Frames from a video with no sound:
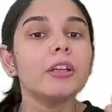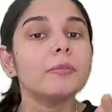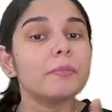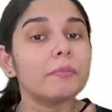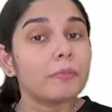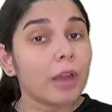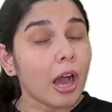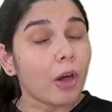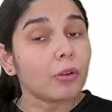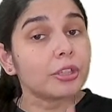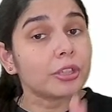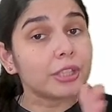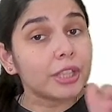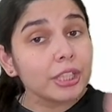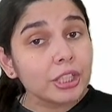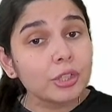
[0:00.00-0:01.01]
Now,
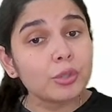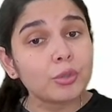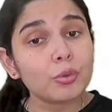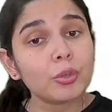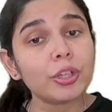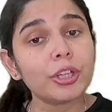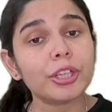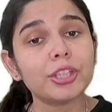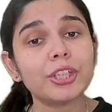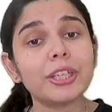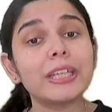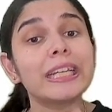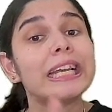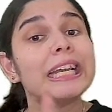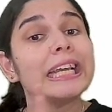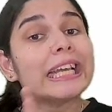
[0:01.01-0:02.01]
this two digit
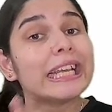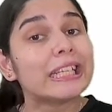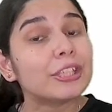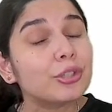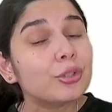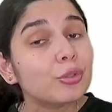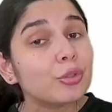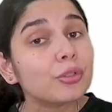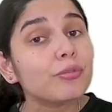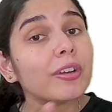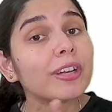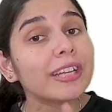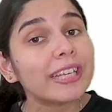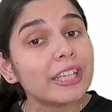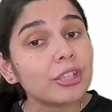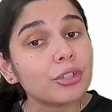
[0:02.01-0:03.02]
is used for
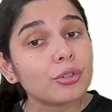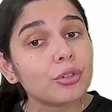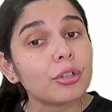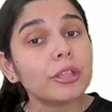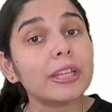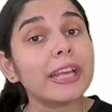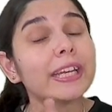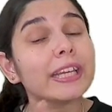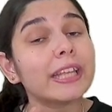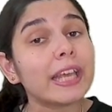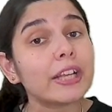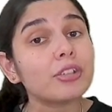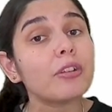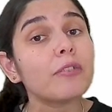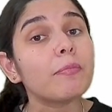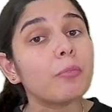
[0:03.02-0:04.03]
each tooth in
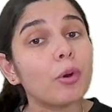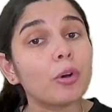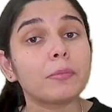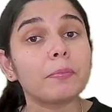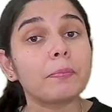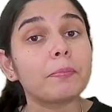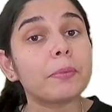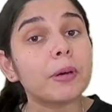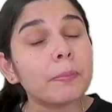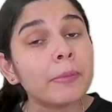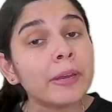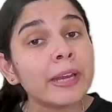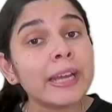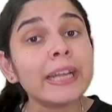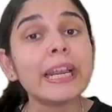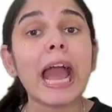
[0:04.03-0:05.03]
case of both
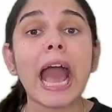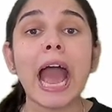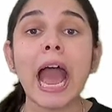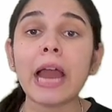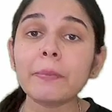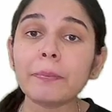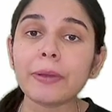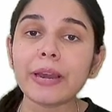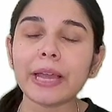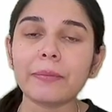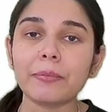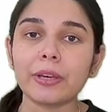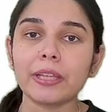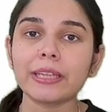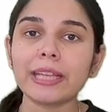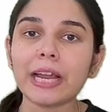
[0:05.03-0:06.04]
permanent and
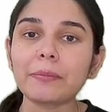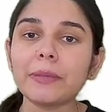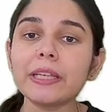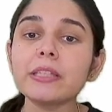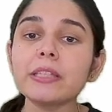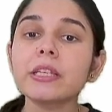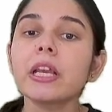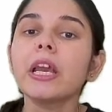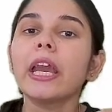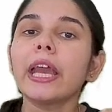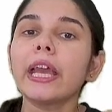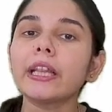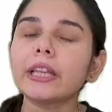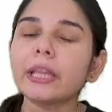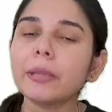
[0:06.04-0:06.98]
primary. That means in the